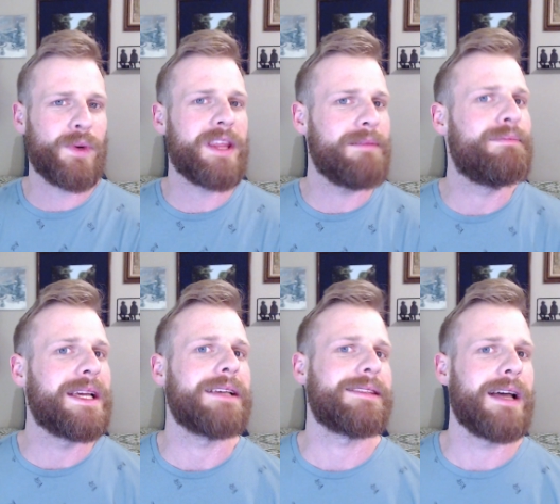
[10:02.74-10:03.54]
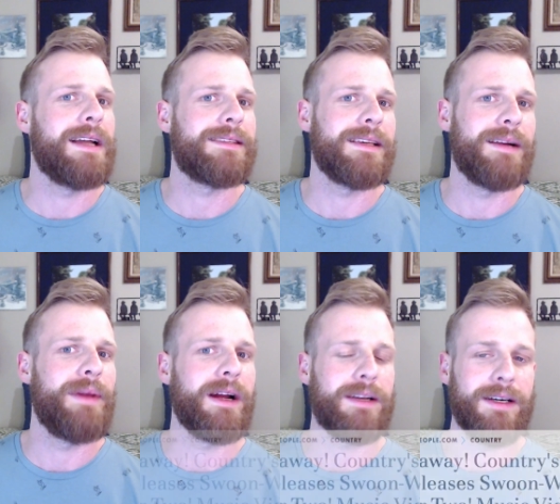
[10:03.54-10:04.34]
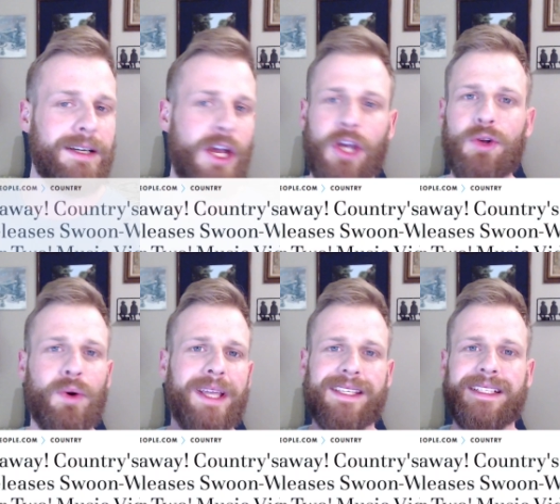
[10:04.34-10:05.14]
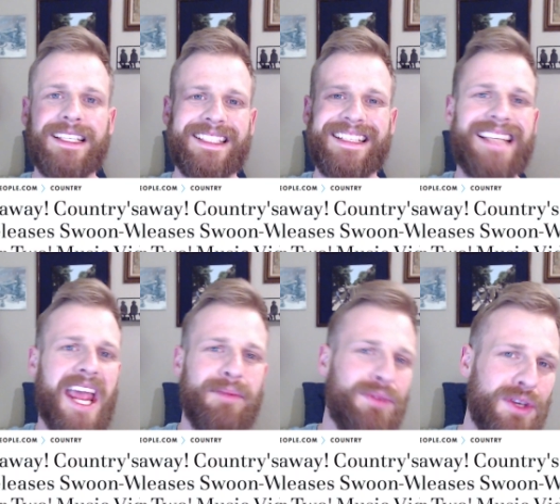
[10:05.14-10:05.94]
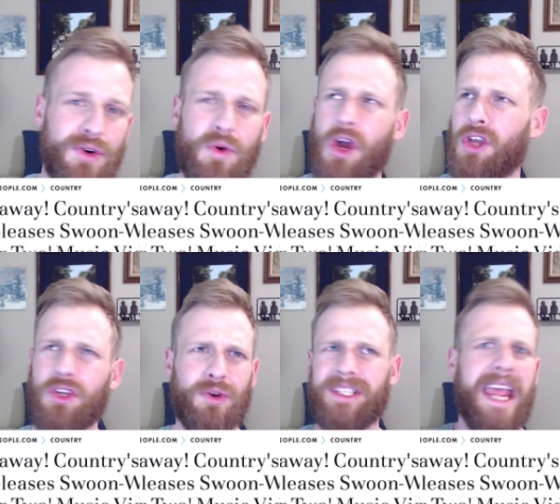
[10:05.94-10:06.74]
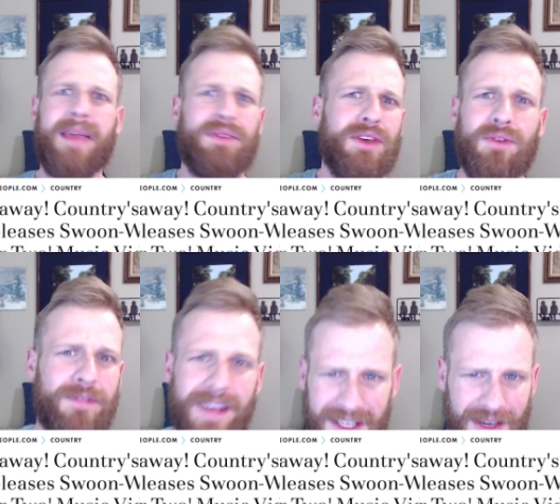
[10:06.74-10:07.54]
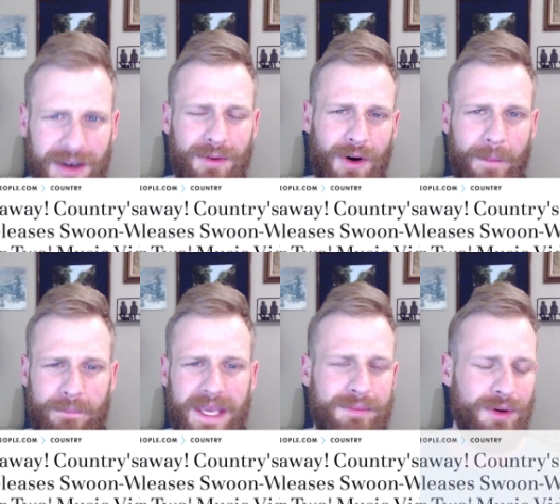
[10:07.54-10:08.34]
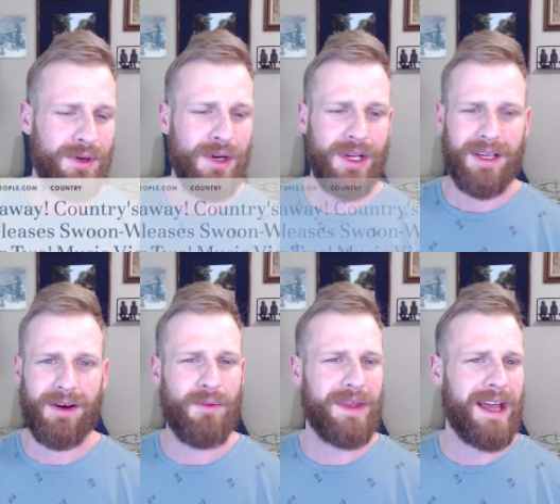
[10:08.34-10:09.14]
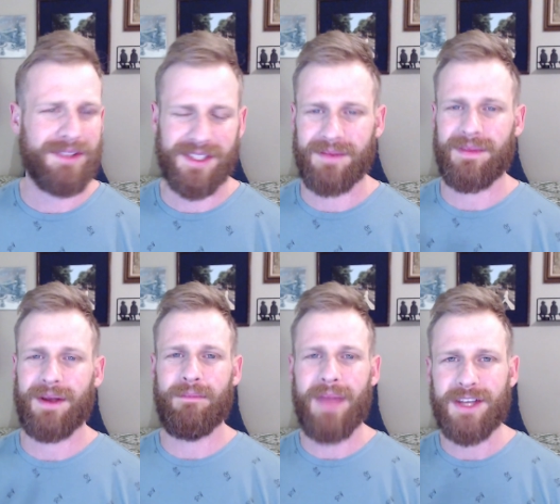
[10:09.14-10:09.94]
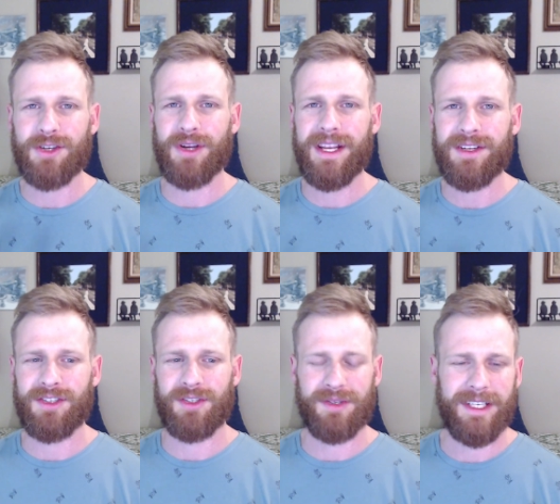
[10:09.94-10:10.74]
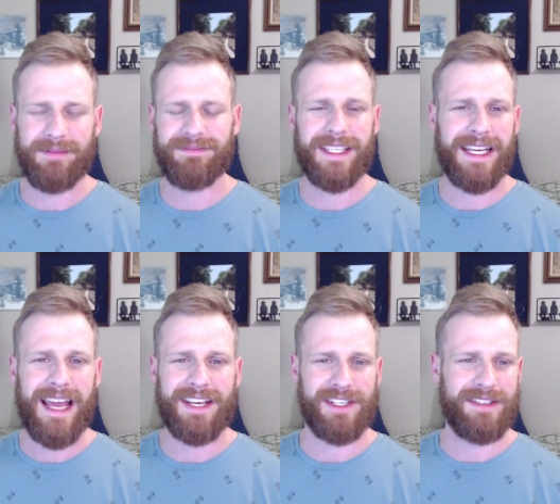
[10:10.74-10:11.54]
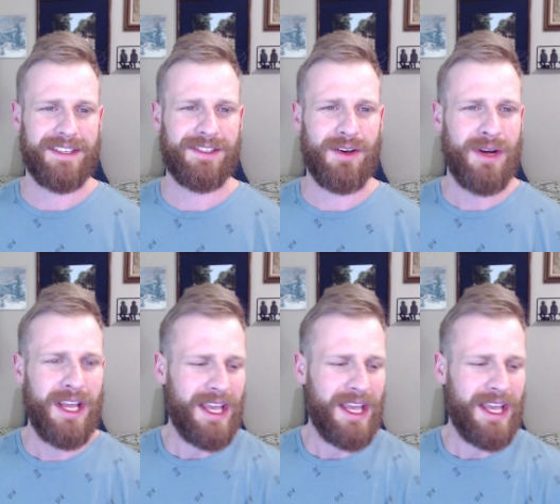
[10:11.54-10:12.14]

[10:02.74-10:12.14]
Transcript: one of the biggest sites in America. You don't get to just debut your debut video on People uh, without some major industry connections. And so